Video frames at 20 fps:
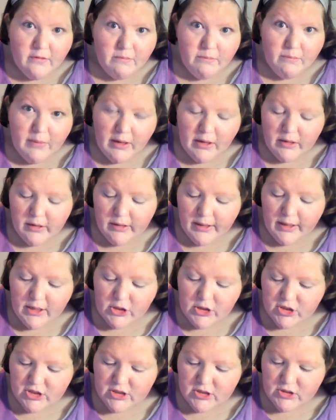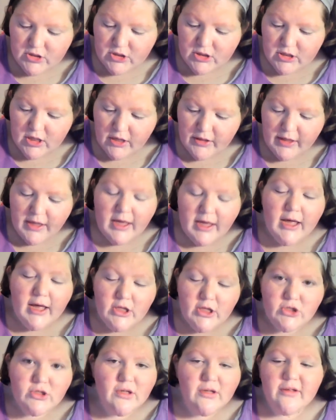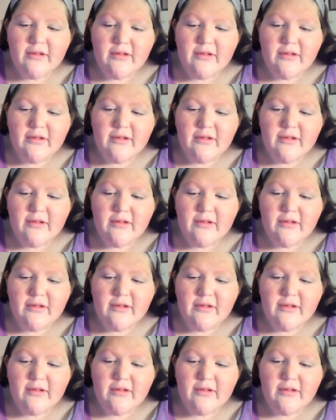Barely, just on the edge.